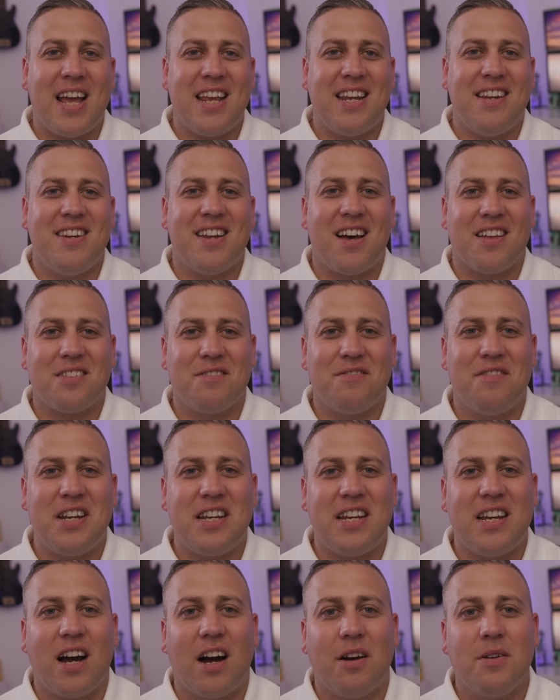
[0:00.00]
another
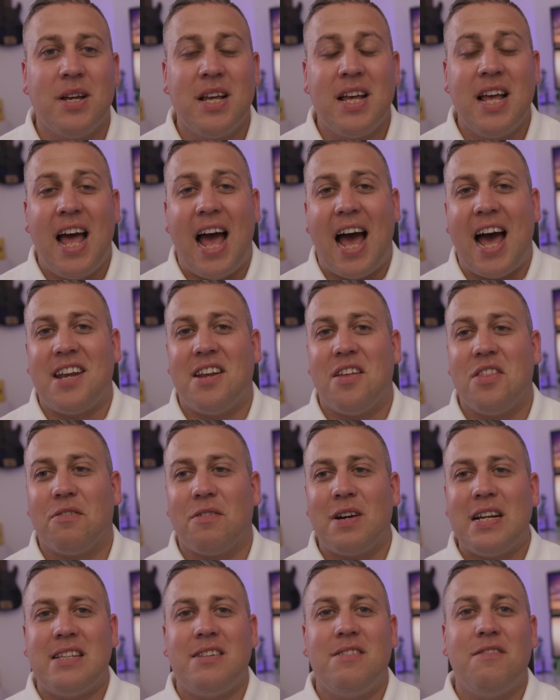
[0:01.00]
video, and the
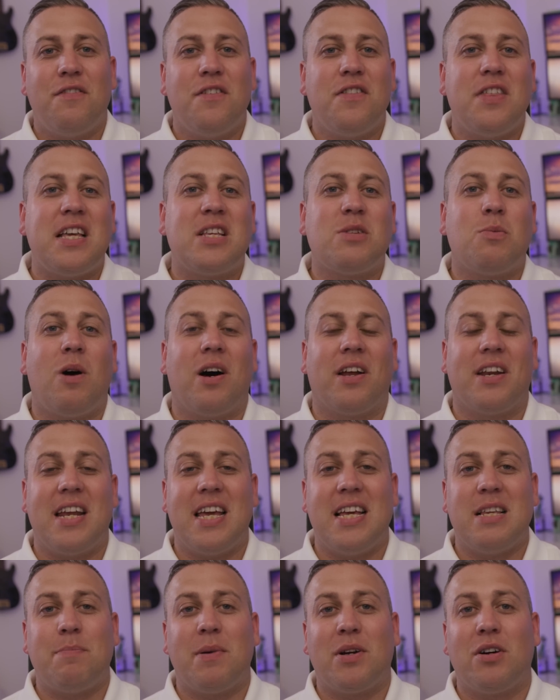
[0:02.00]
reason for this one
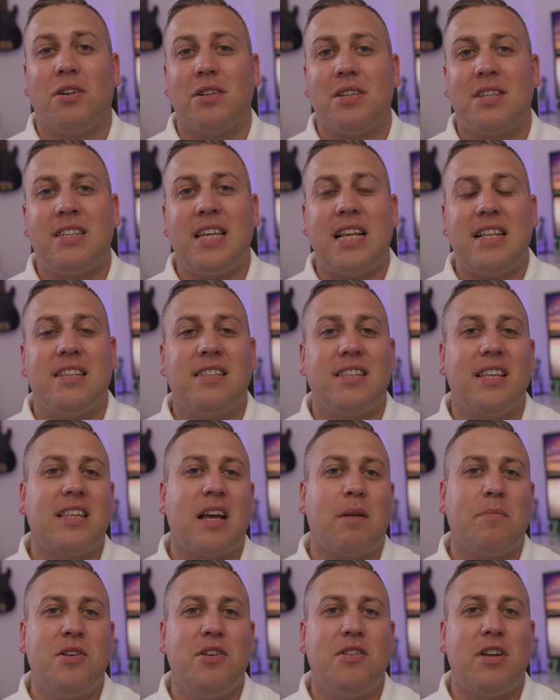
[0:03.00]
is because since the
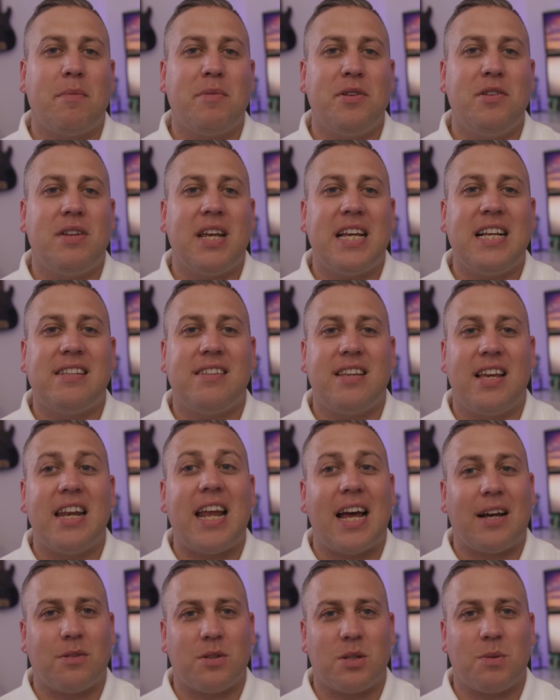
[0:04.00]
W W D C
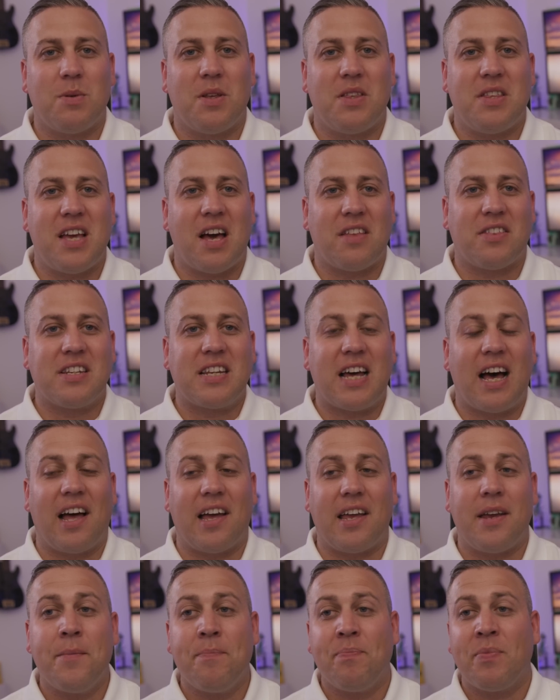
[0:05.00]
announcement the other
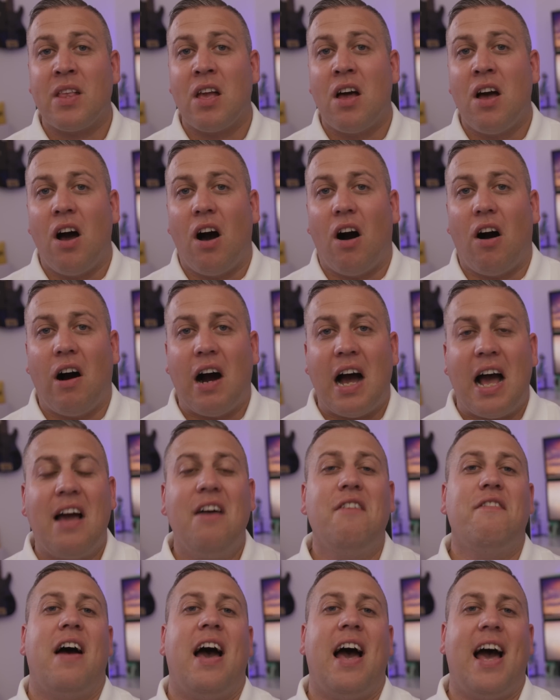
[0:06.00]
day, I
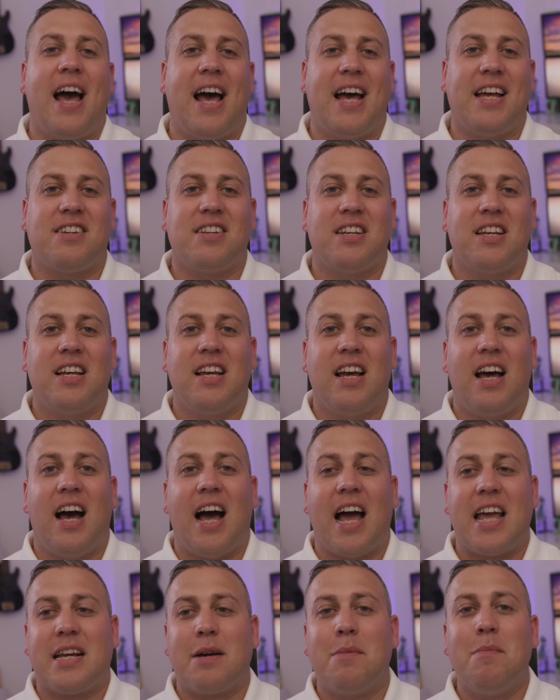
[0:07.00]
have had
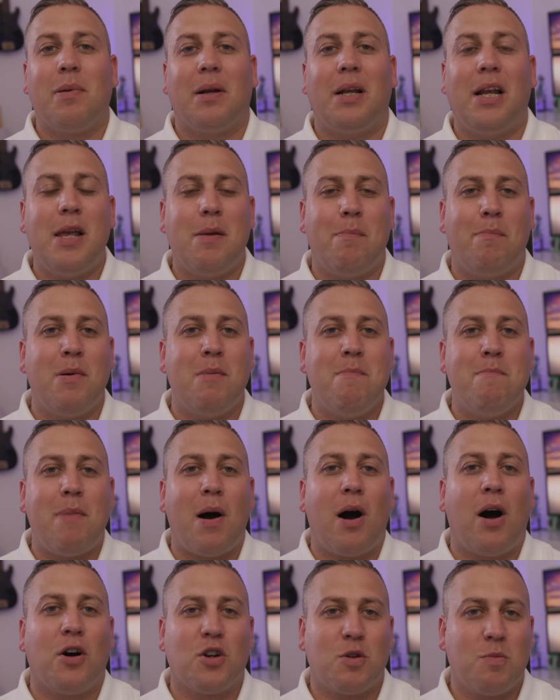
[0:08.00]
a complete
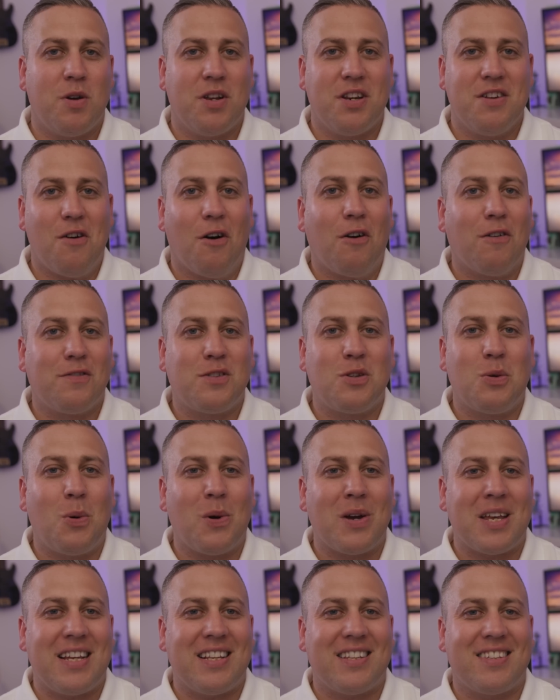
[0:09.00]
bombardment of
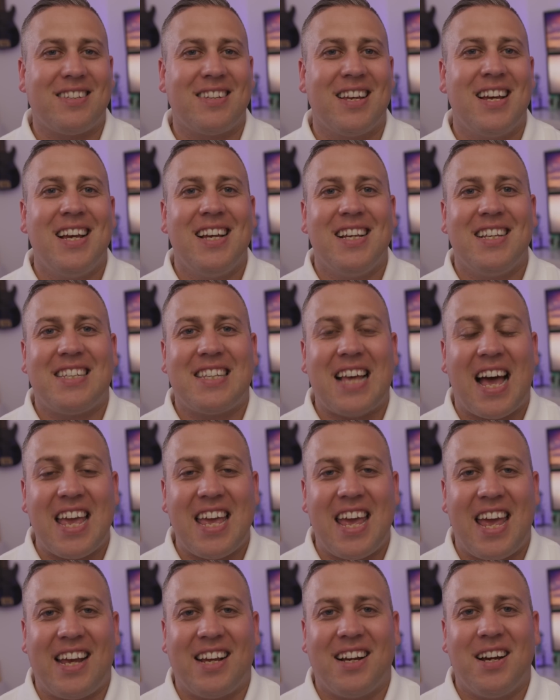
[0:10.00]
tweets
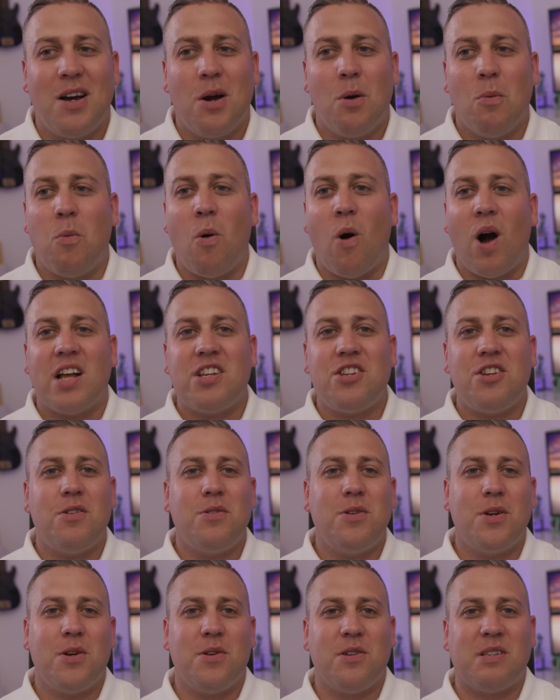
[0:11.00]
saying, why do
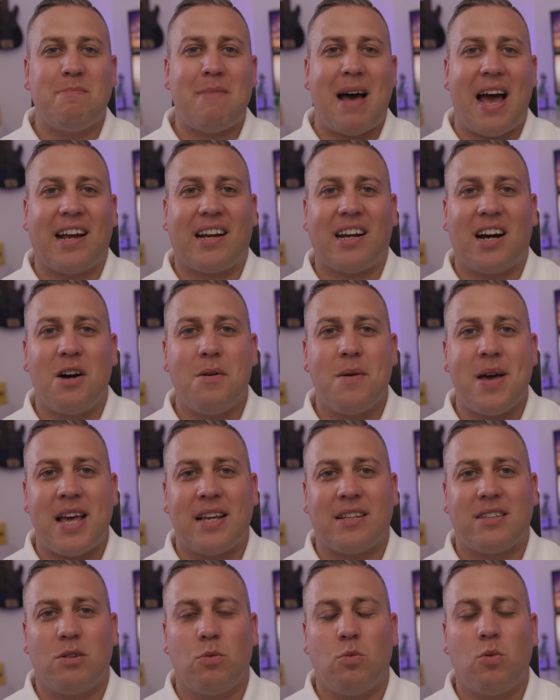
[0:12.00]
you use Mac O
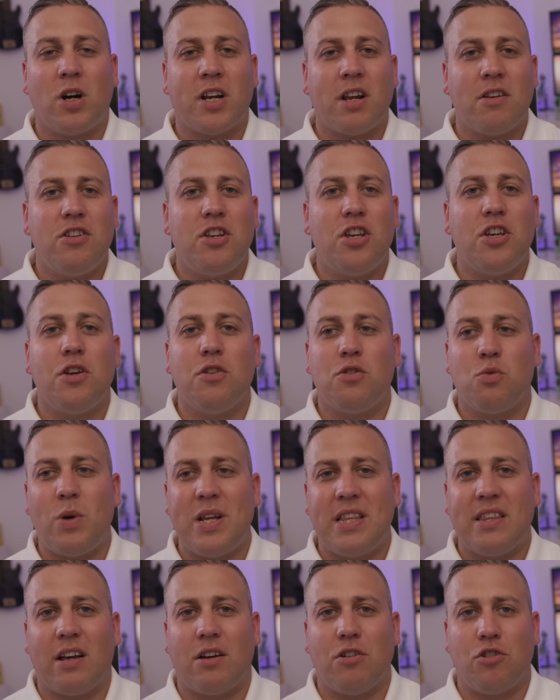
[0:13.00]
S? Why don't you use
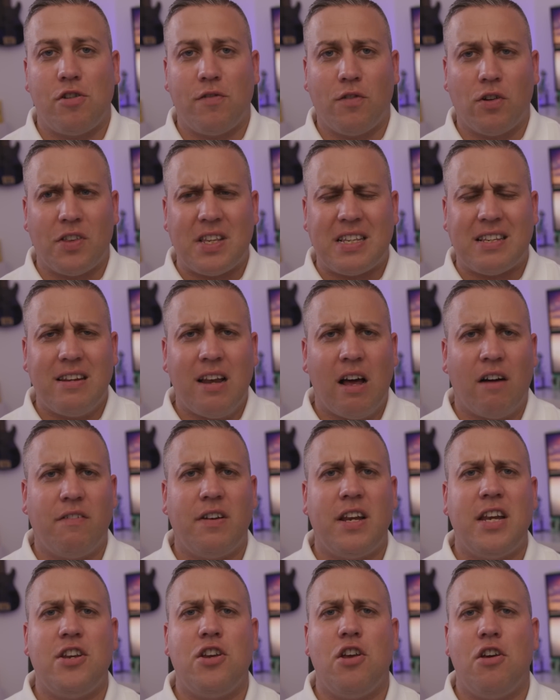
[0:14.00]
Windows? You've got this
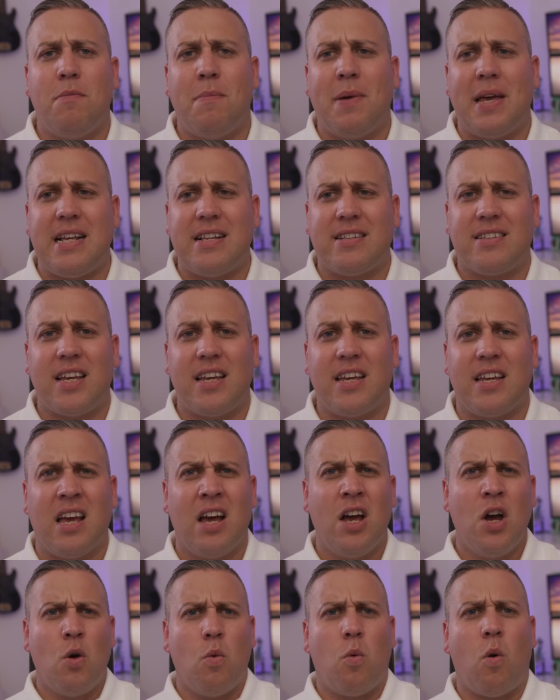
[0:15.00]
lovely new P C.
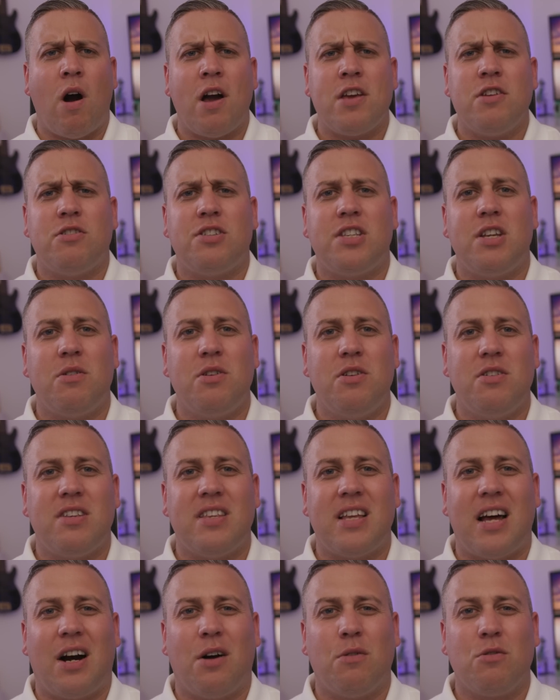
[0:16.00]
Why are you still
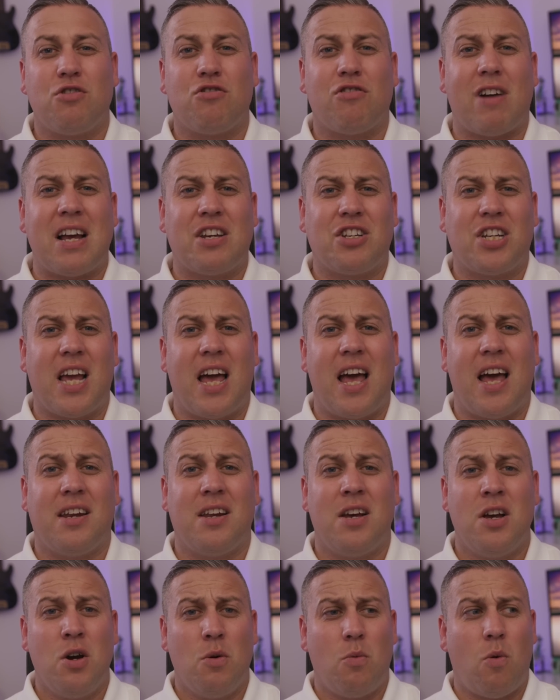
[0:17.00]
using that old trash
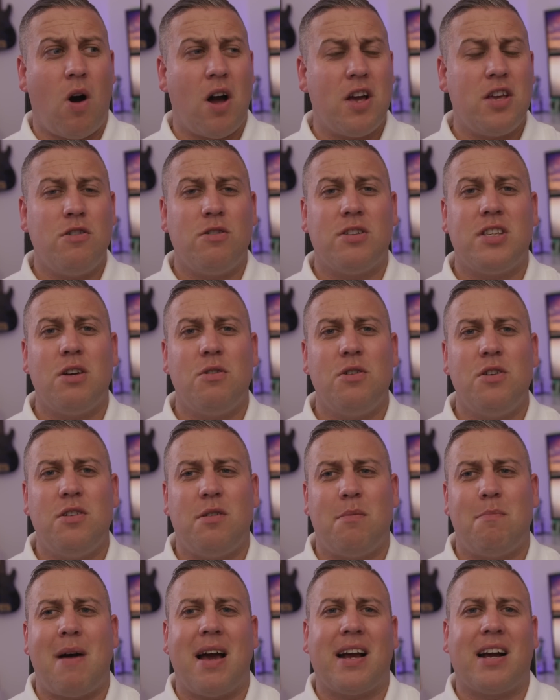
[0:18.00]
can? Why are you still
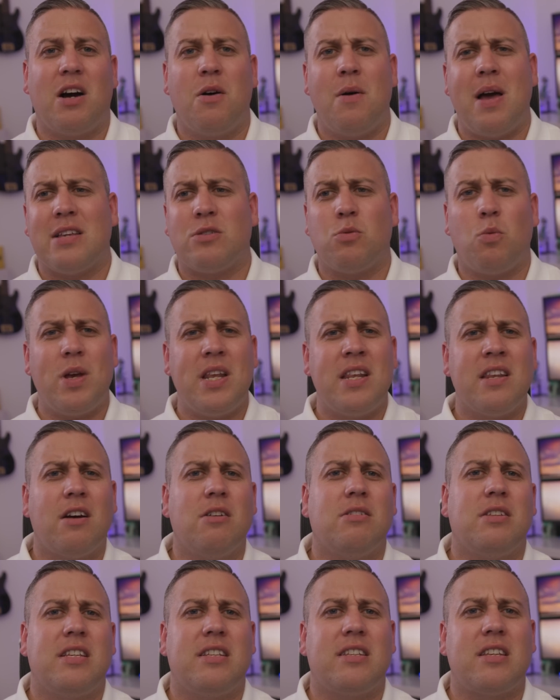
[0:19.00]
using Mac O S?
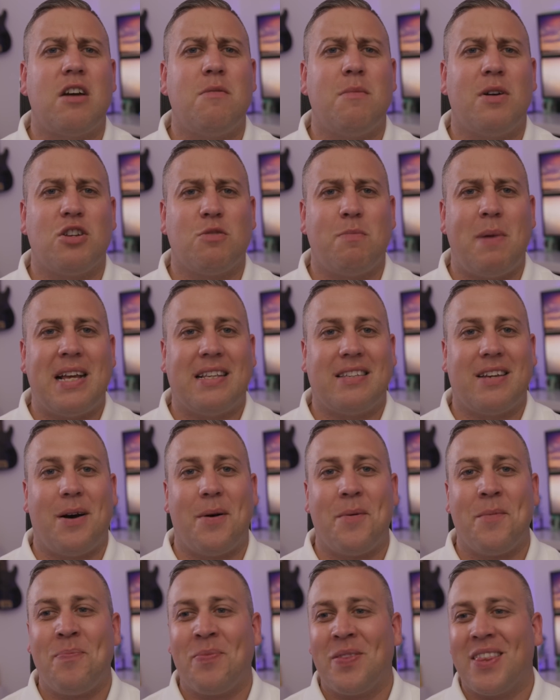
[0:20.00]
Windows is so much
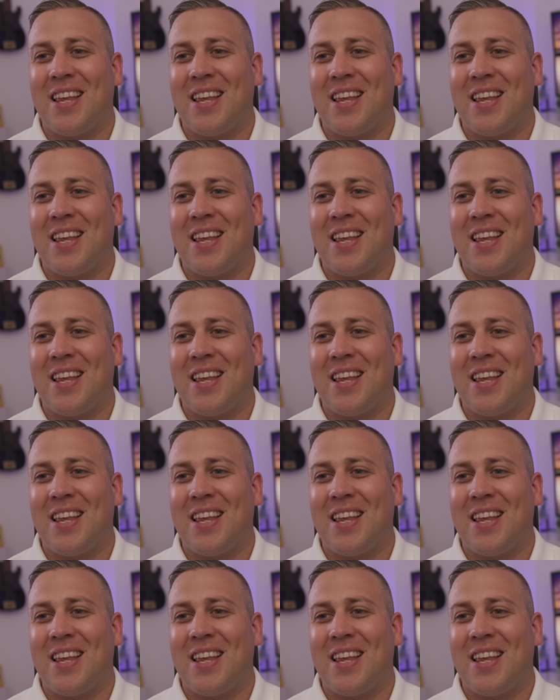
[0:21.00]
better.